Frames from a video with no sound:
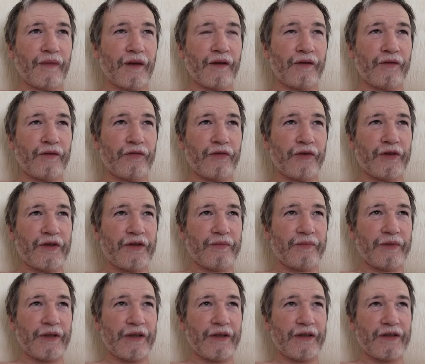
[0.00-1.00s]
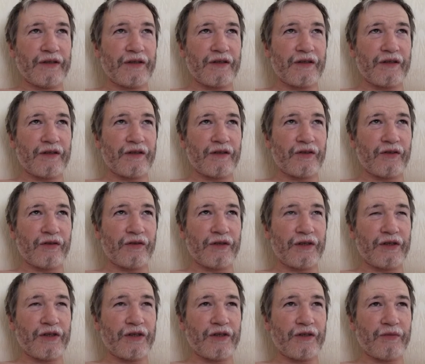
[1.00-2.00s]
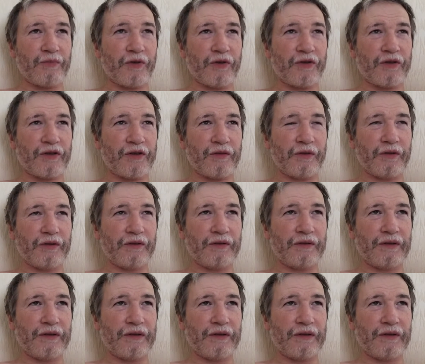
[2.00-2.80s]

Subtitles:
and for it to be as honest as possible